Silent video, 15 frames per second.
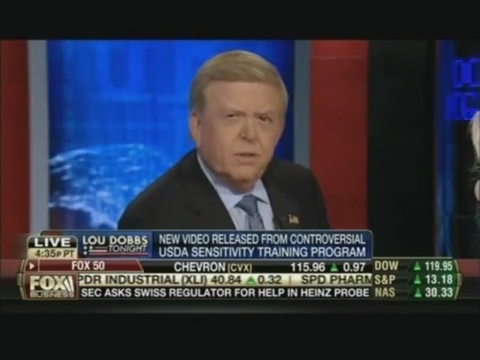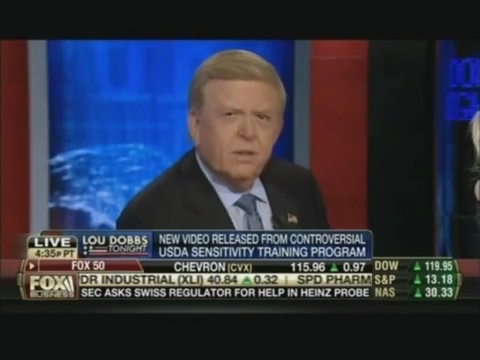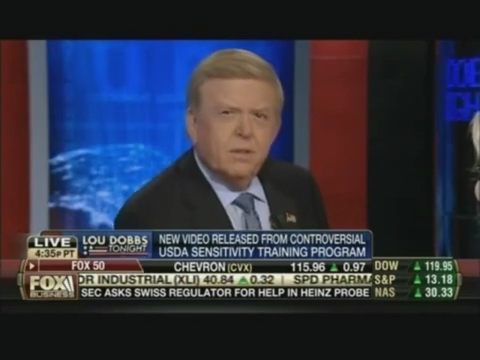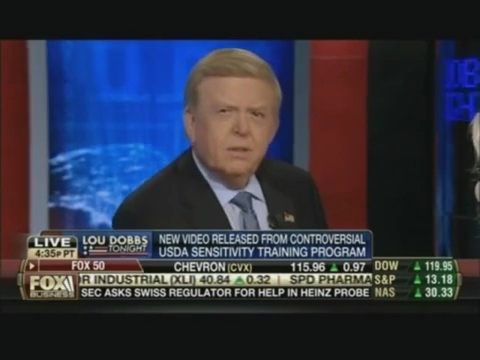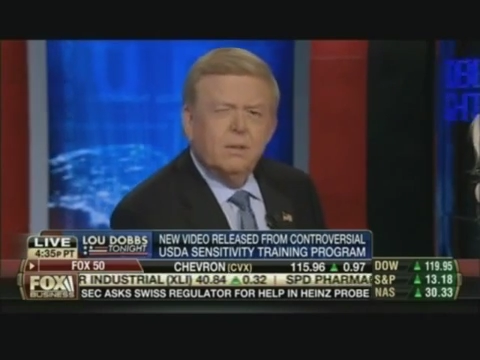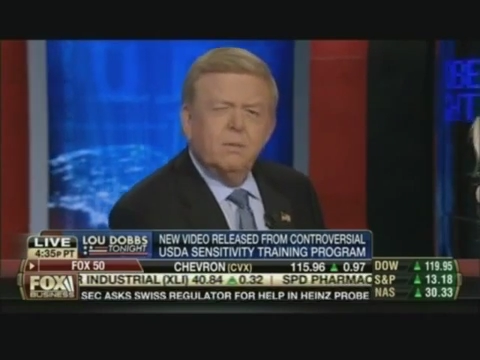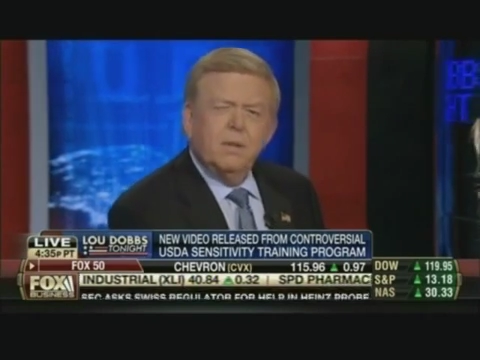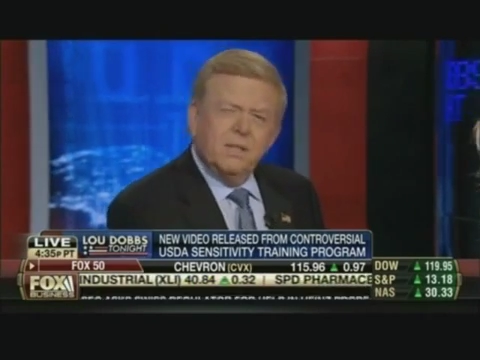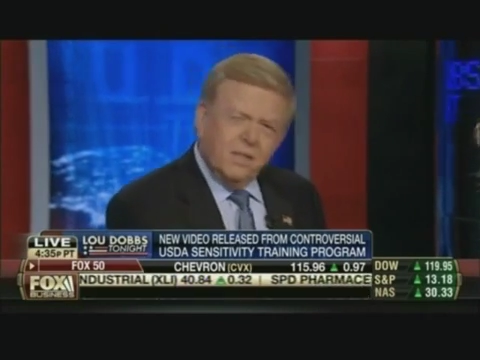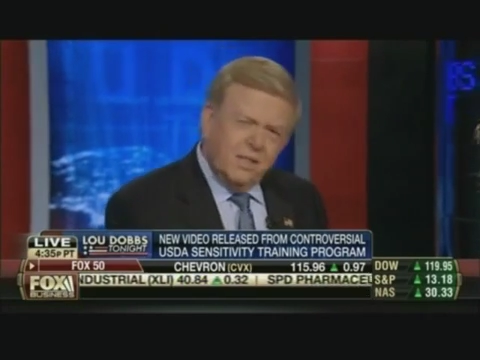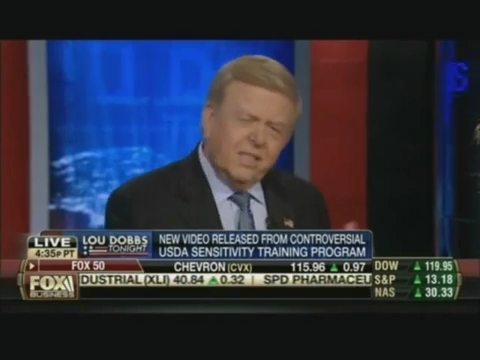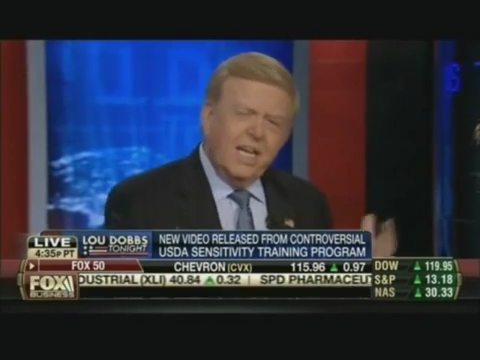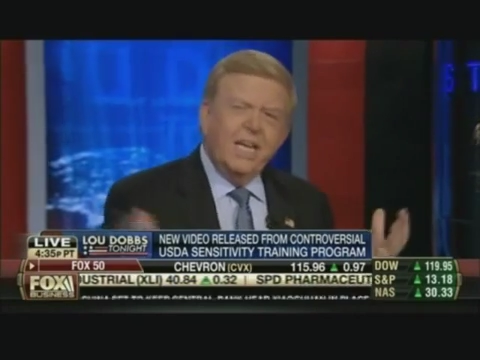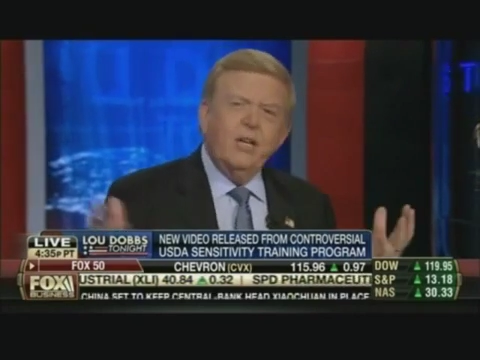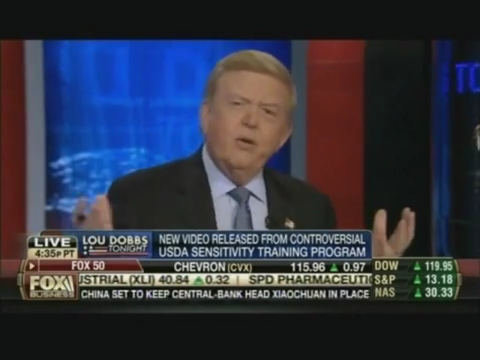to
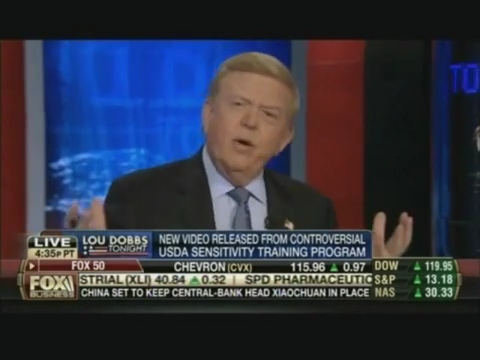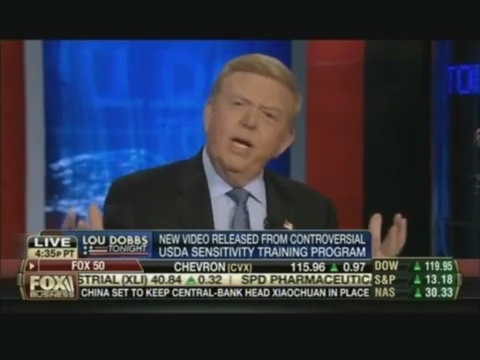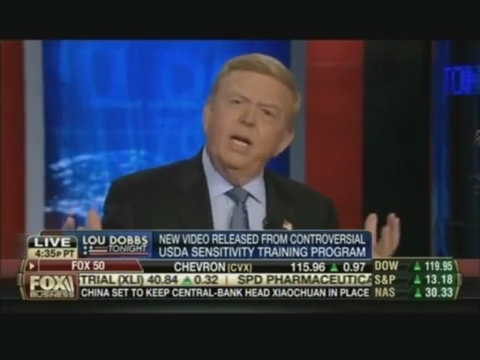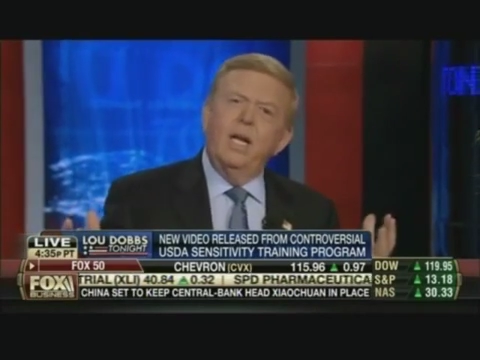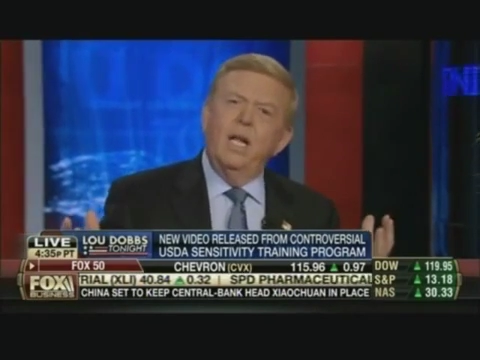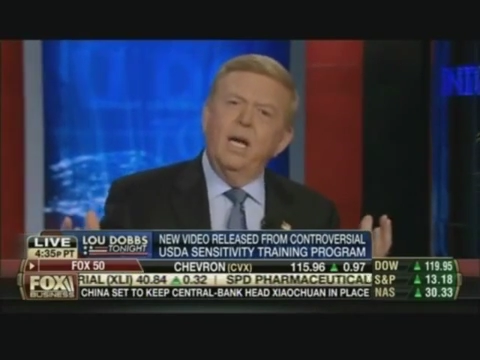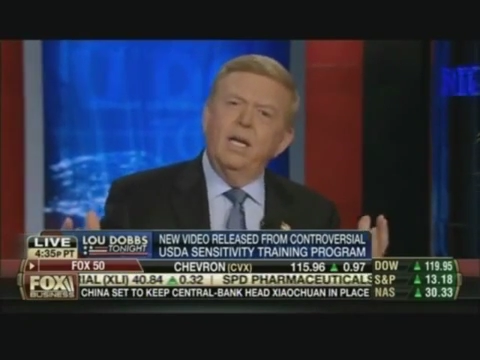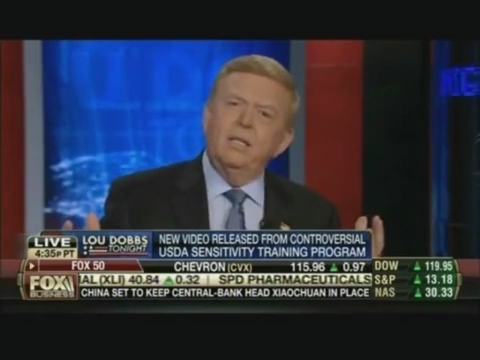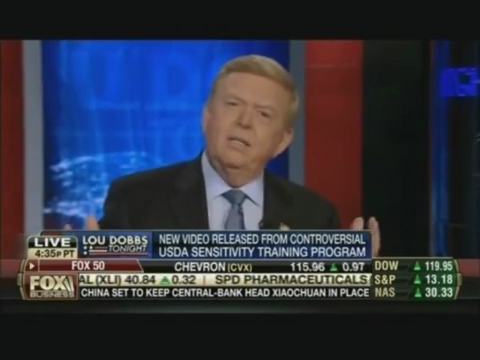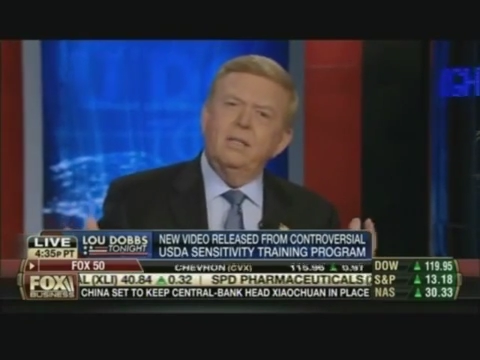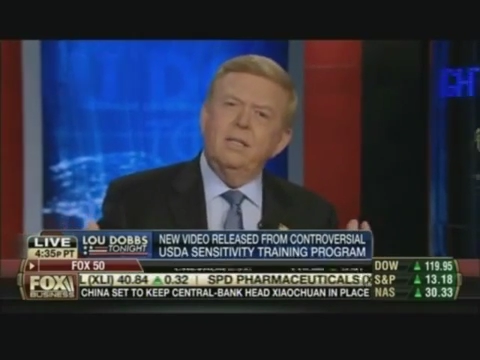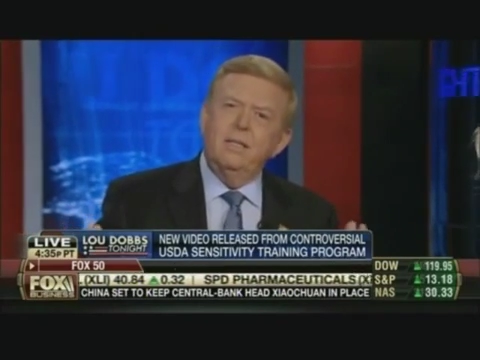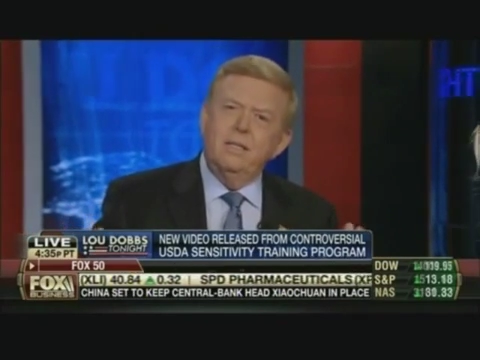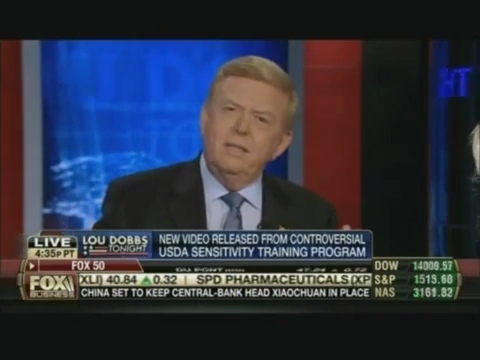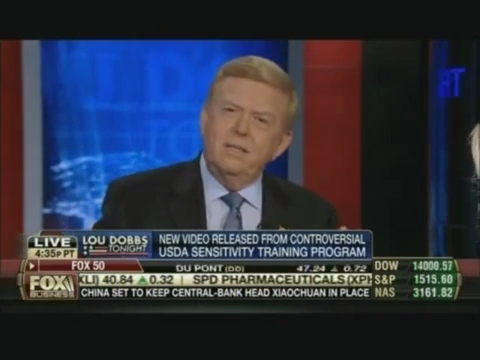psychoanalyze
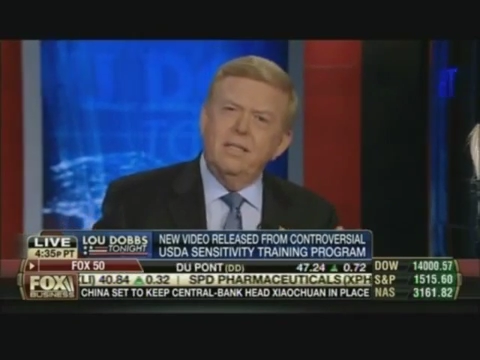the